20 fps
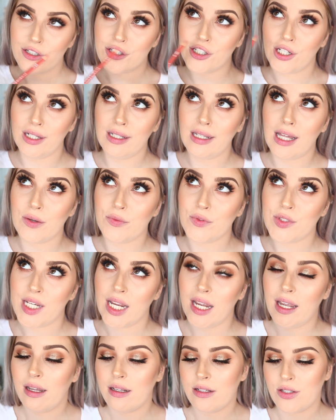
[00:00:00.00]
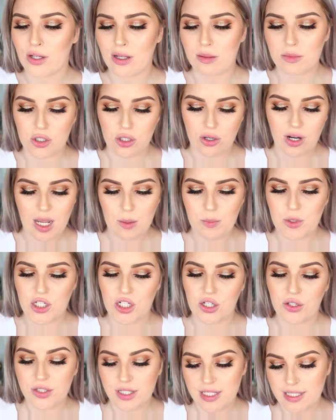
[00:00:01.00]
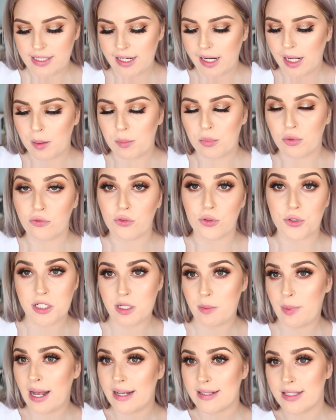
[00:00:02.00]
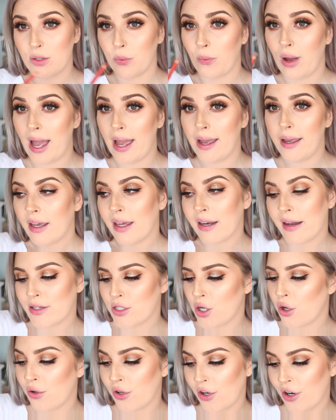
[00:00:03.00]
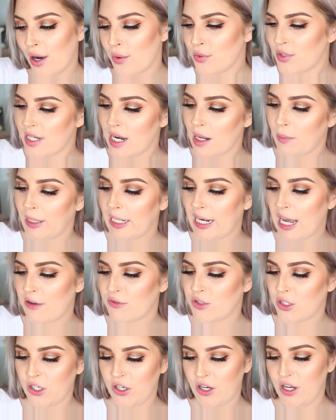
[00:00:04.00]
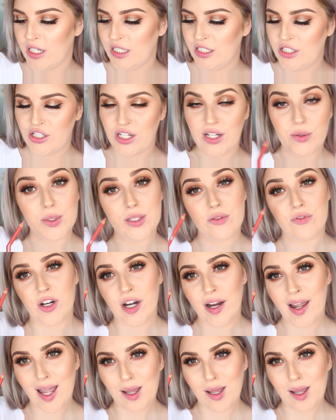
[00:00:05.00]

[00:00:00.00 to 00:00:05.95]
She loved it. So I'm so happy she got to see it before she passed away. And I told her I was naming it after her and she was very